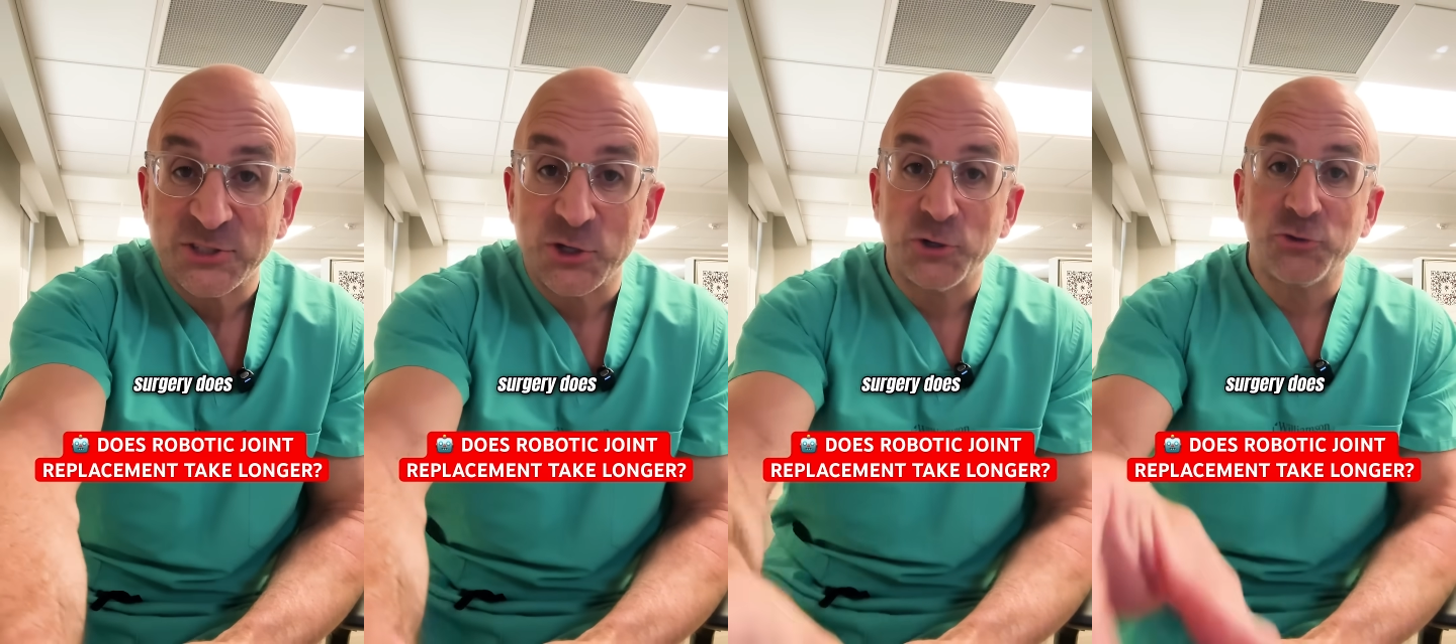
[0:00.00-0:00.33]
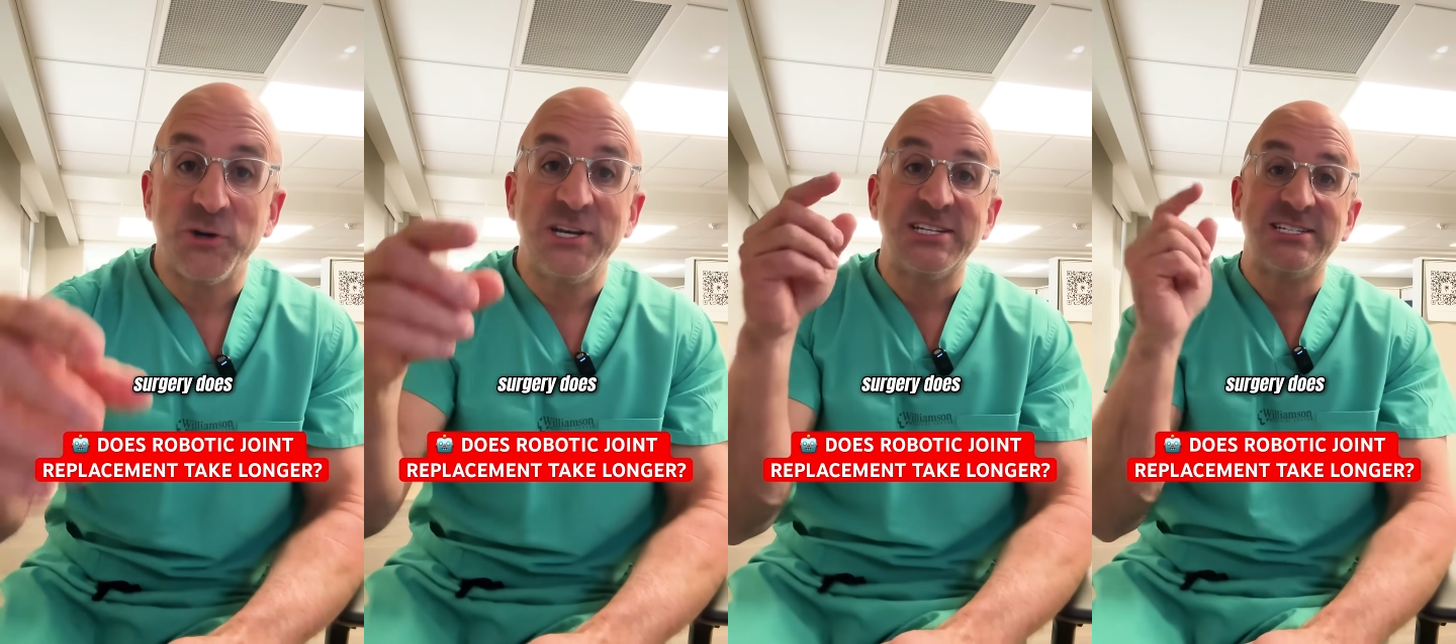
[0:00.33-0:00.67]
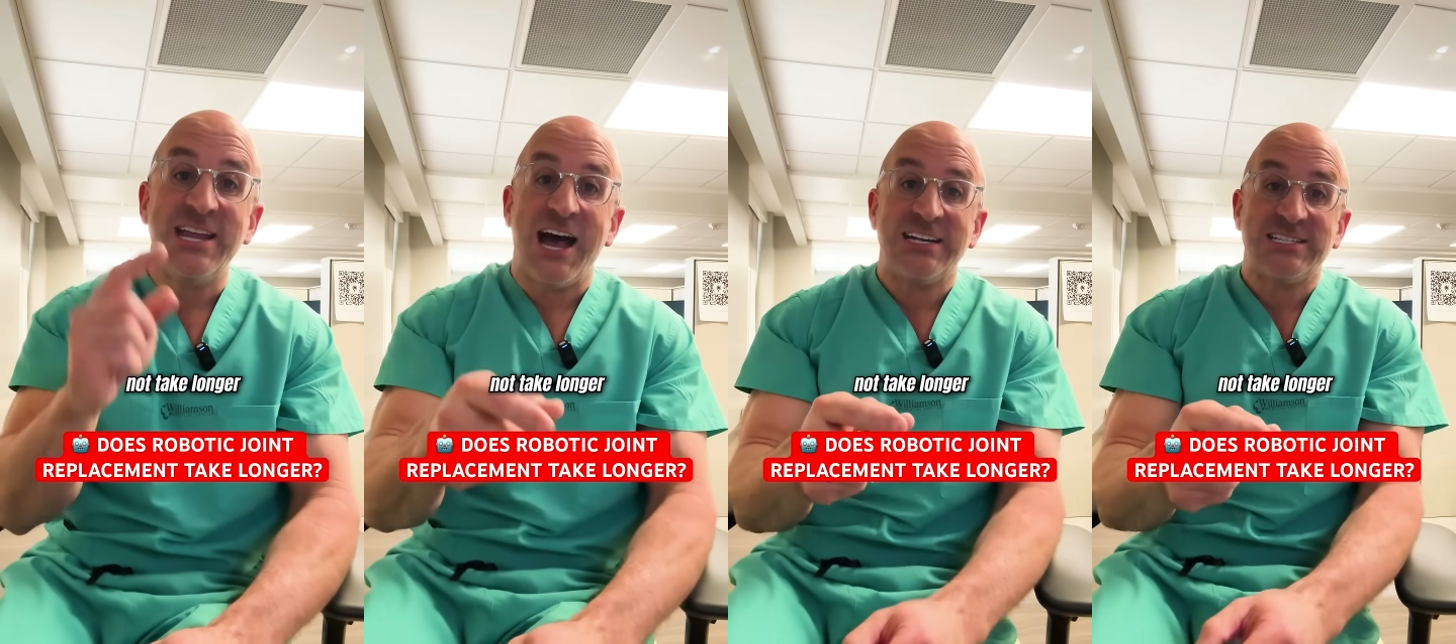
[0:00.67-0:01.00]
surgery does
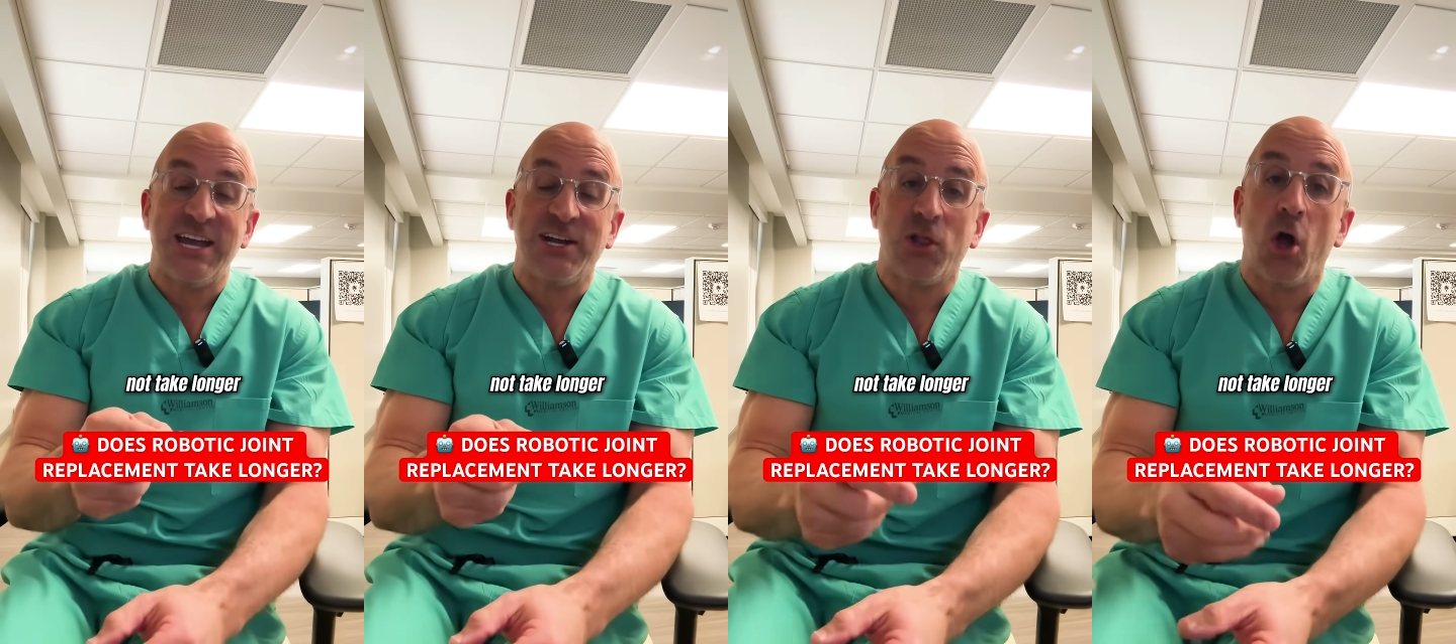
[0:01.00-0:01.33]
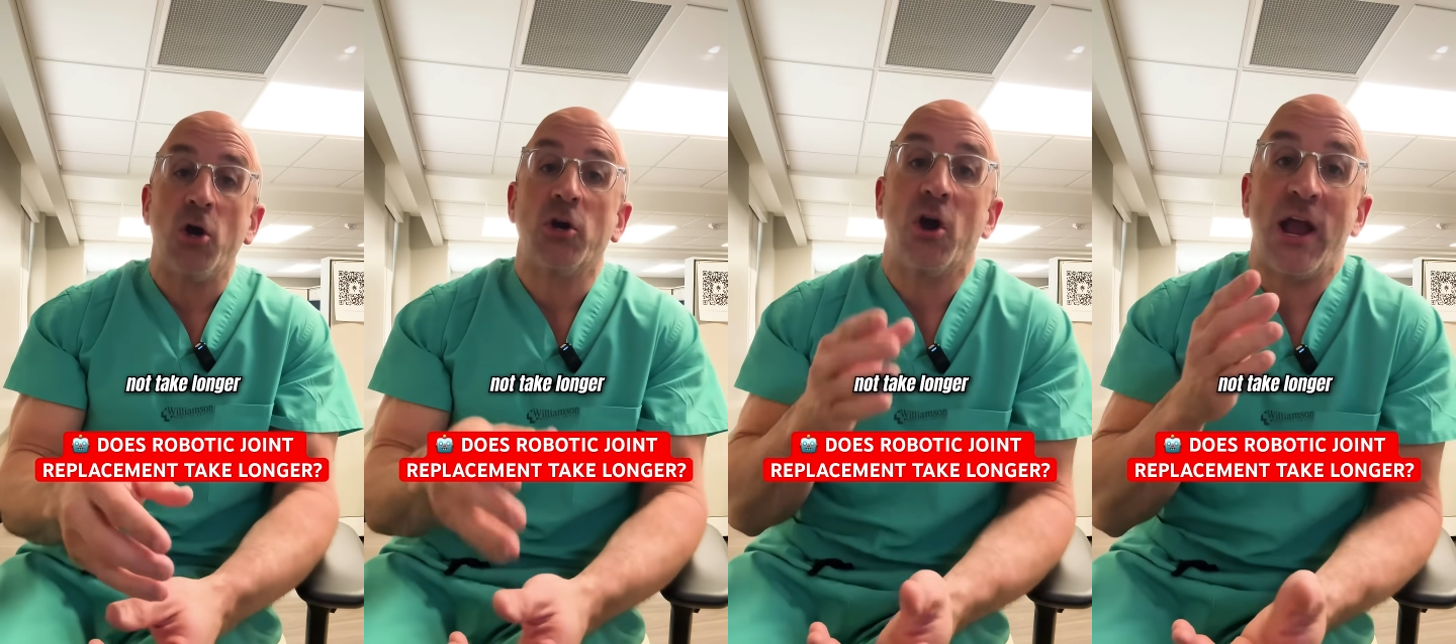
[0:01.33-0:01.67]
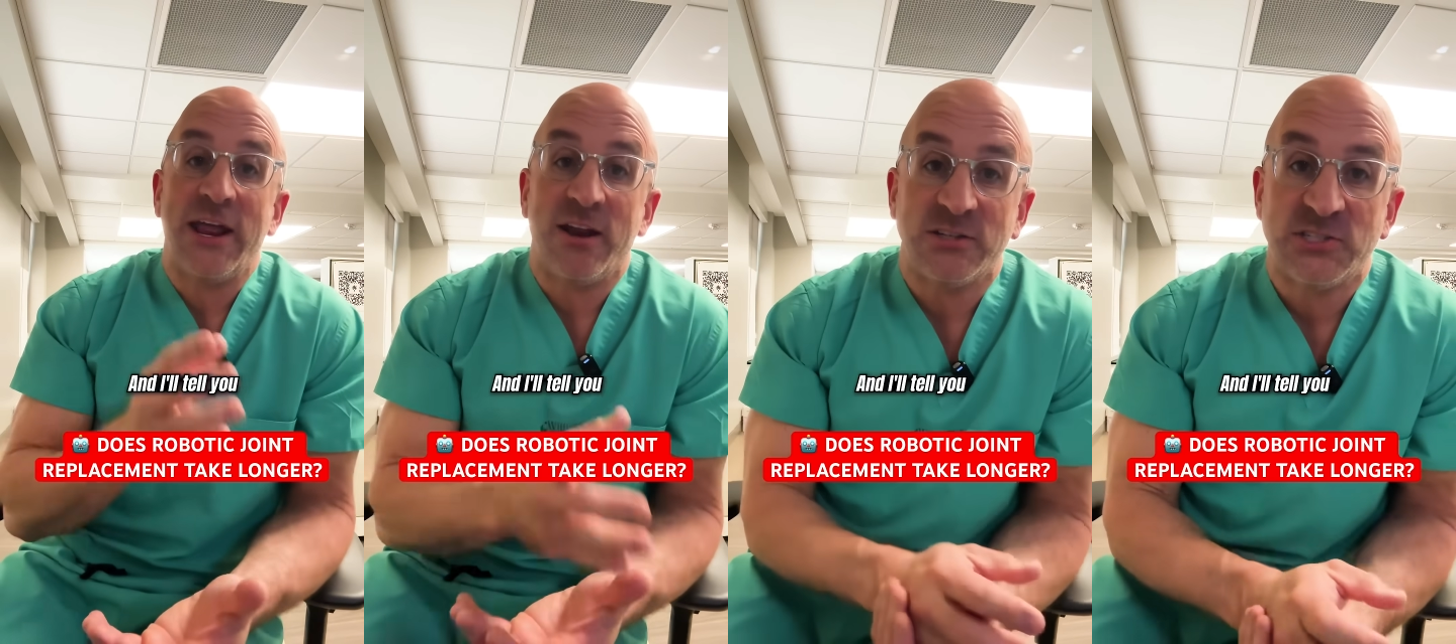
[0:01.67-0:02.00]
not take longer,
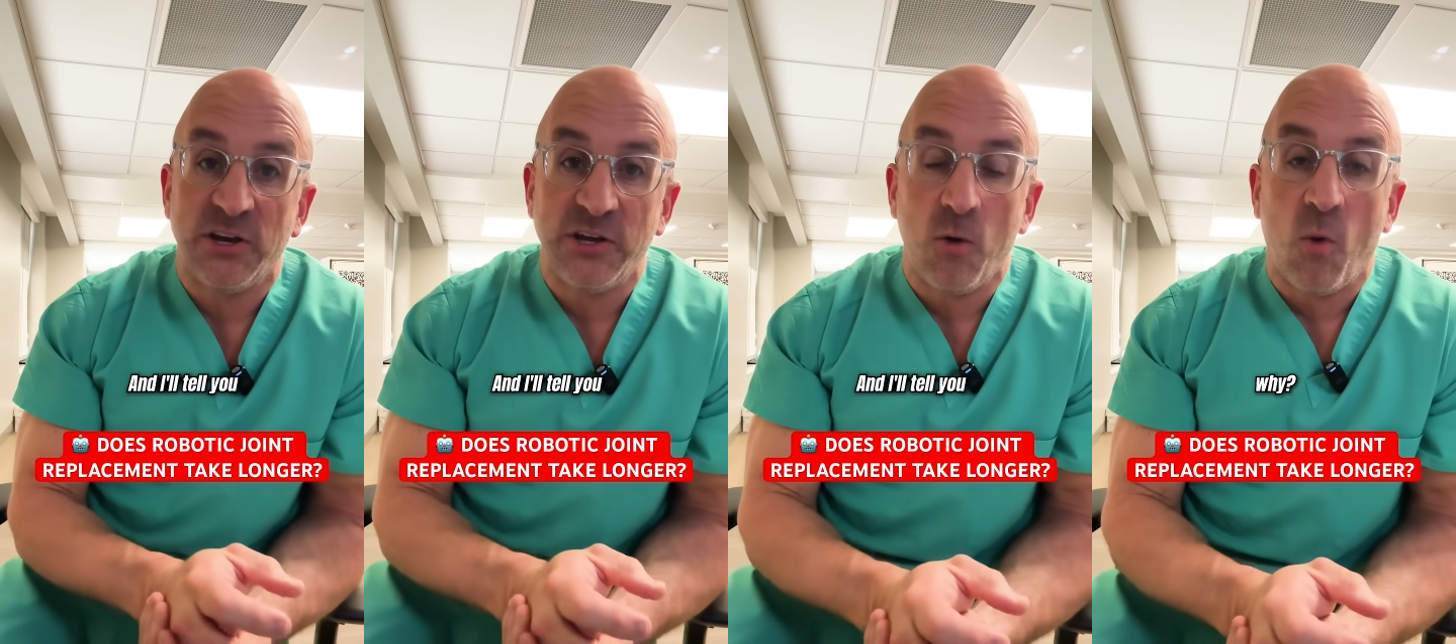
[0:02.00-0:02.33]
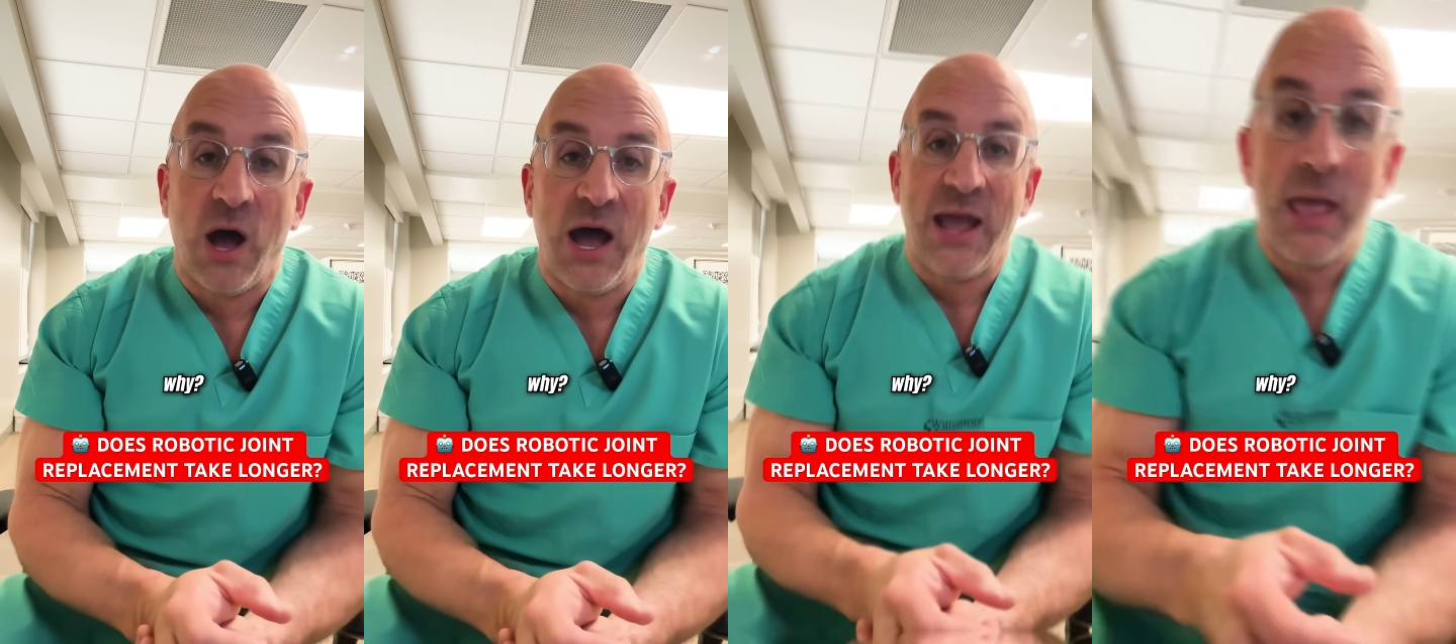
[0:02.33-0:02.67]
and I'll tell you why.